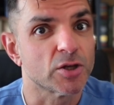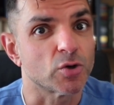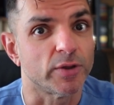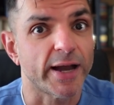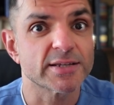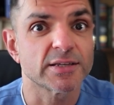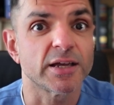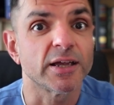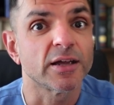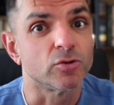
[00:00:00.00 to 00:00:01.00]
So that's
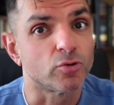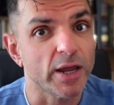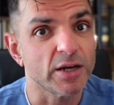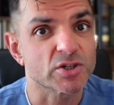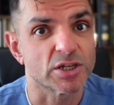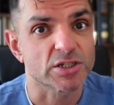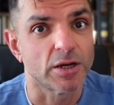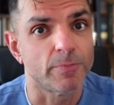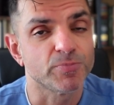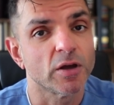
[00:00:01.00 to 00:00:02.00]
the drainage
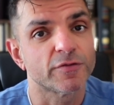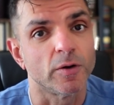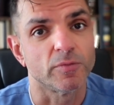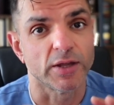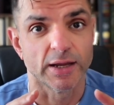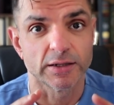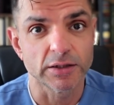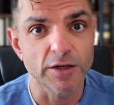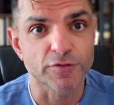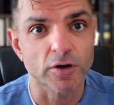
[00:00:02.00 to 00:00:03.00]
system from the
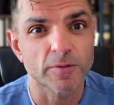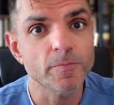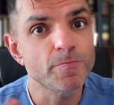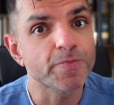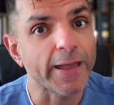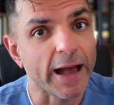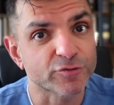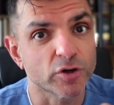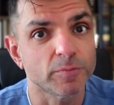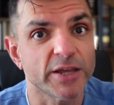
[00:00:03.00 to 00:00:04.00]
liver
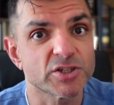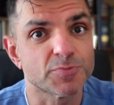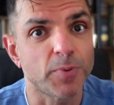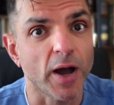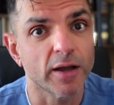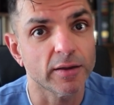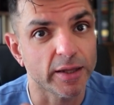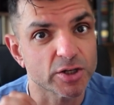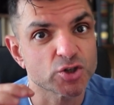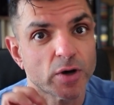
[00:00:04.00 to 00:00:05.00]
after it makes its bile
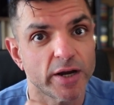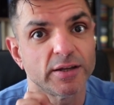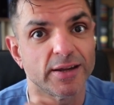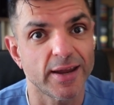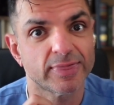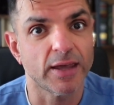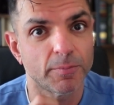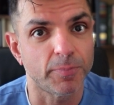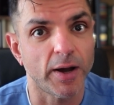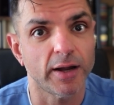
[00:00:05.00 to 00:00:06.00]
and it's trying to get
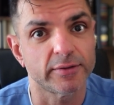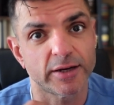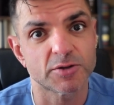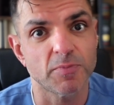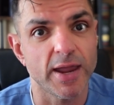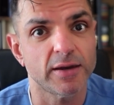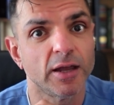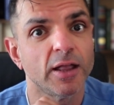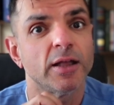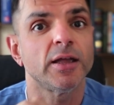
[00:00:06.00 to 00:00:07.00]
that bile that it
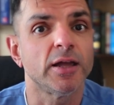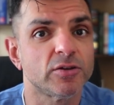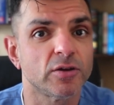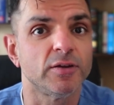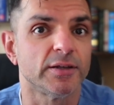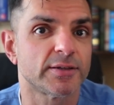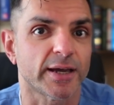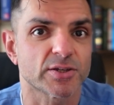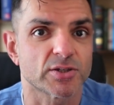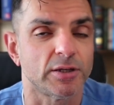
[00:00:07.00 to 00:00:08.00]
made into the
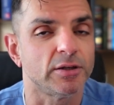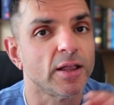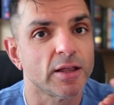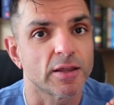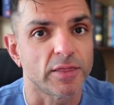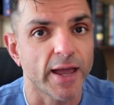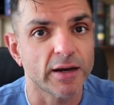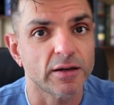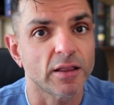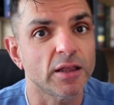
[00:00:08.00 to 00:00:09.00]
intestine.
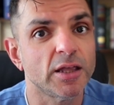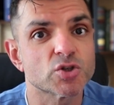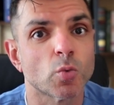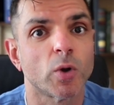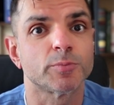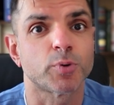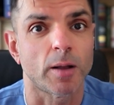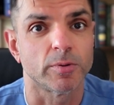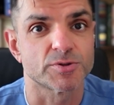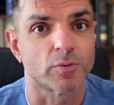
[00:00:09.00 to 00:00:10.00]
That is when
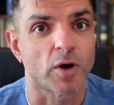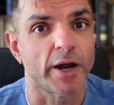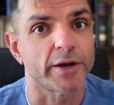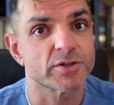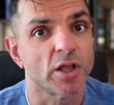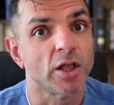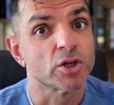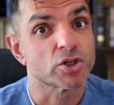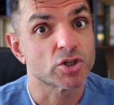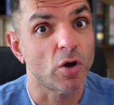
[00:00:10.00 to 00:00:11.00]
problems arise.
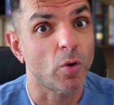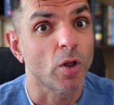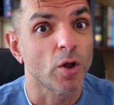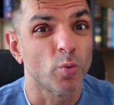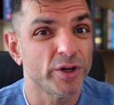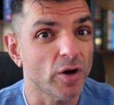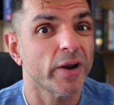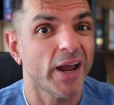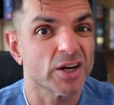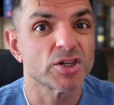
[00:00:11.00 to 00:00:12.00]
So we
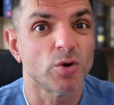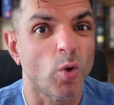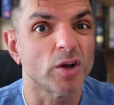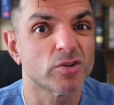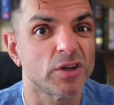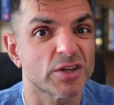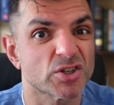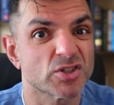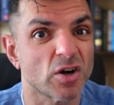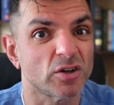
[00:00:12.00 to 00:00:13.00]
don't actually want to
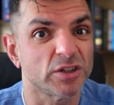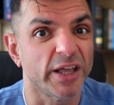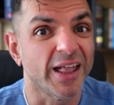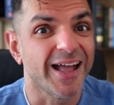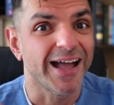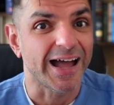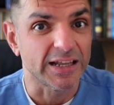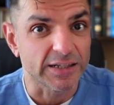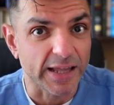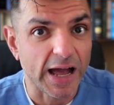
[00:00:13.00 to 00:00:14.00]
necessarily
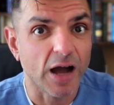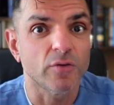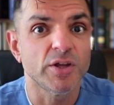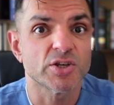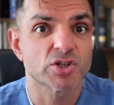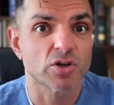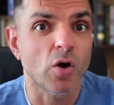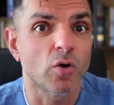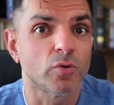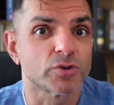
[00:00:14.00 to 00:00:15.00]
allow these
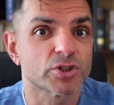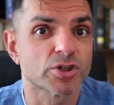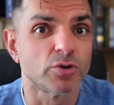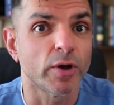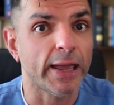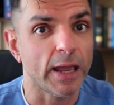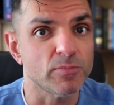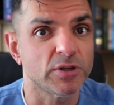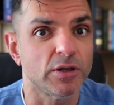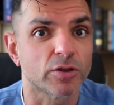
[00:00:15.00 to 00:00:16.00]
stones to
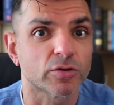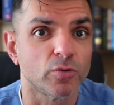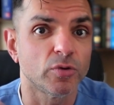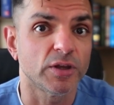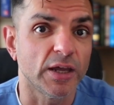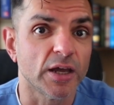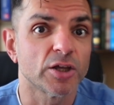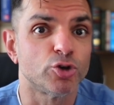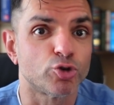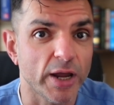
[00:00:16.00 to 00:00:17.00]
empty through the
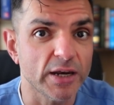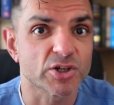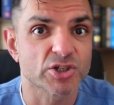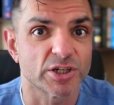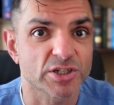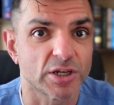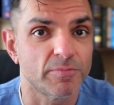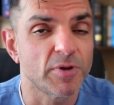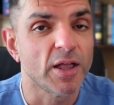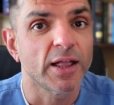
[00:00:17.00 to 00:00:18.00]
drainage
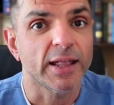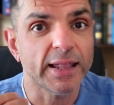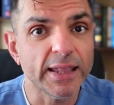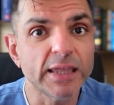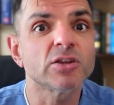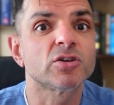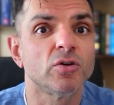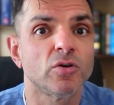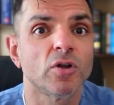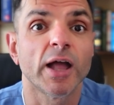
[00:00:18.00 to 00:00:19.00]
system
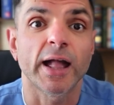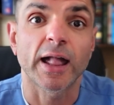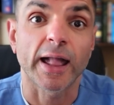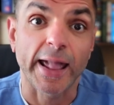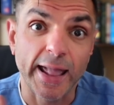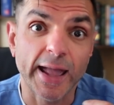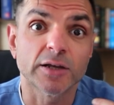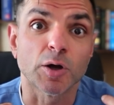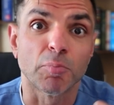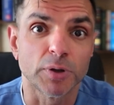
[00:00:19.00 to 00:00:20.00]
into
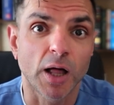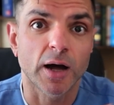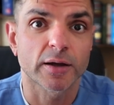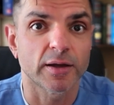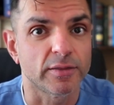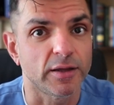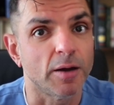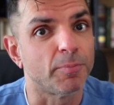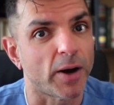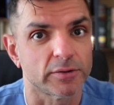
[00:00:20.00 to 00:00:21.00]
and block
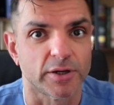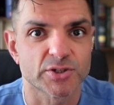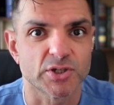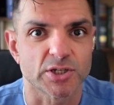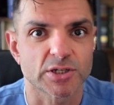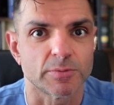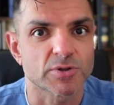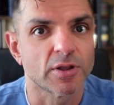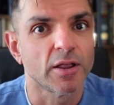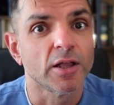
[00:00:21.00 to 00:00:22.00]
the bile duct systems.